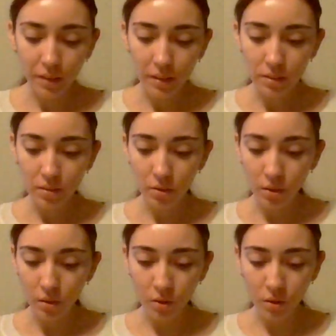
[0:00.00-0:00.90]

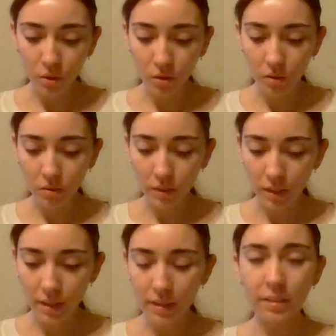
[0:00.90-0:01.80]
So
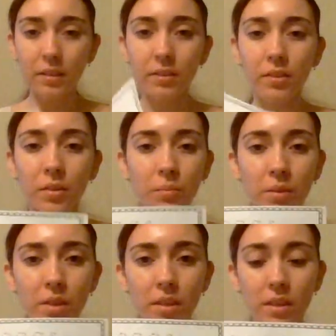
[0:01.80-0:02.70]
it can either
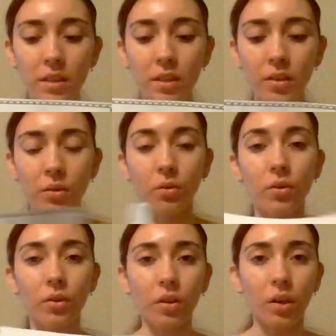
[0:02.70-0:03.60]
be here
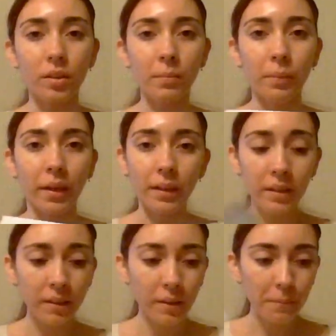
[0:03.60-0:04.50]
or on the back,
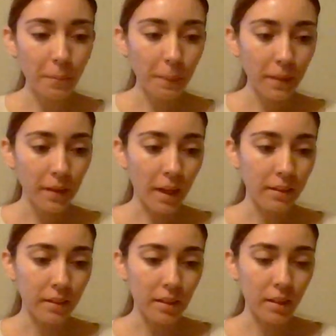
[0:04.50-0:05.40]

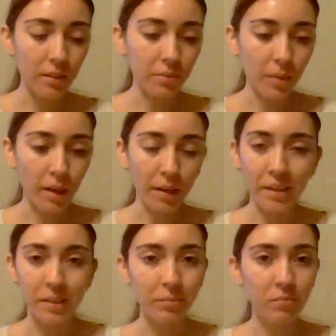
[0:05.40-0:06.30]
and they can
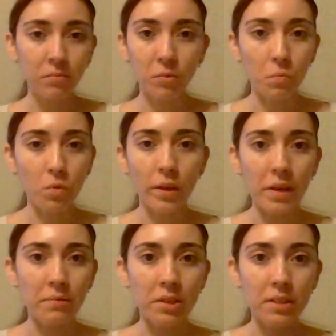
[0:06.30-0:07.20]
write
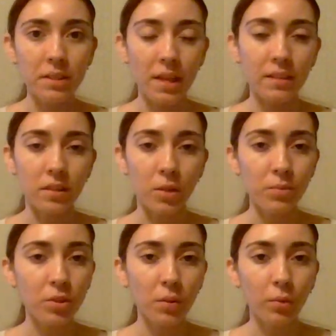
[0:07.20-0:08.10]
whatever stands up
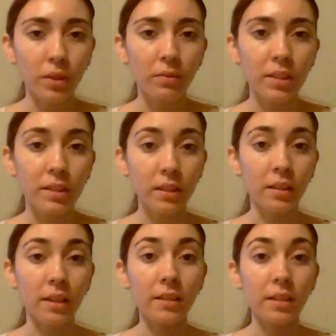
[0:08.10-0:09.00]
to them, whatever
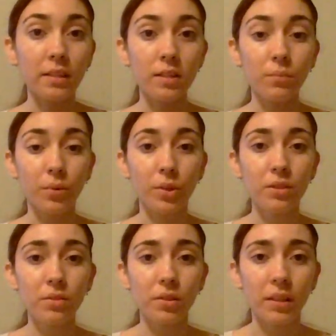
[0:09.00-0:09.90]
they think it's important
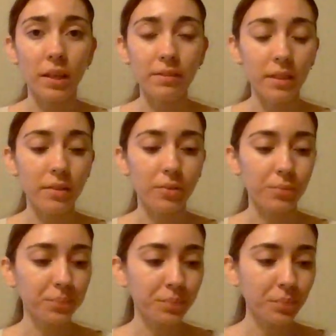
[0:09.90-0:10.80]
to the life cycle.
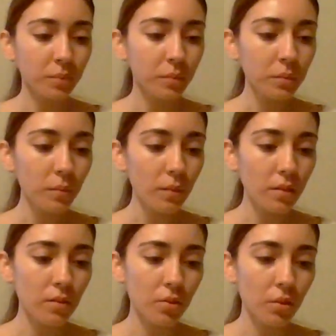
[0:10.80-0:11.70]
So